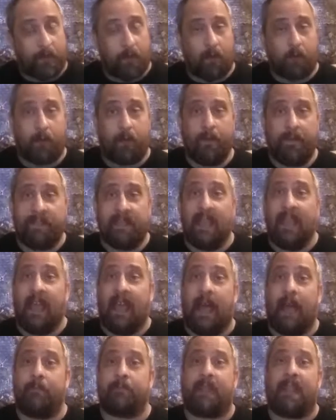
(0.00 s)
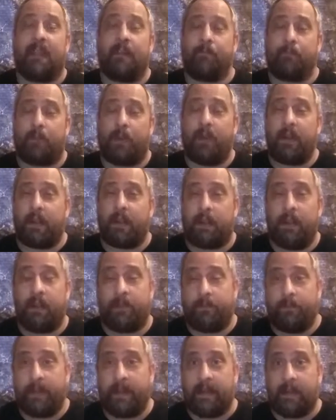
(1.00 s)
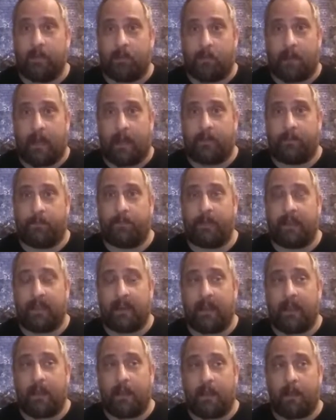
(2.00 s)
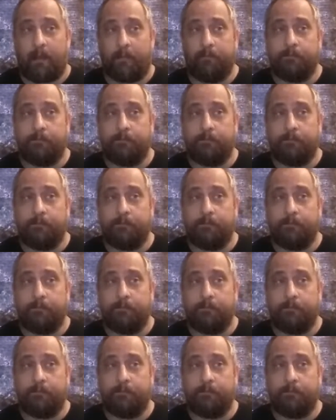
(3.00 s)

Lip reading: So I'm getting pretty good video off of it.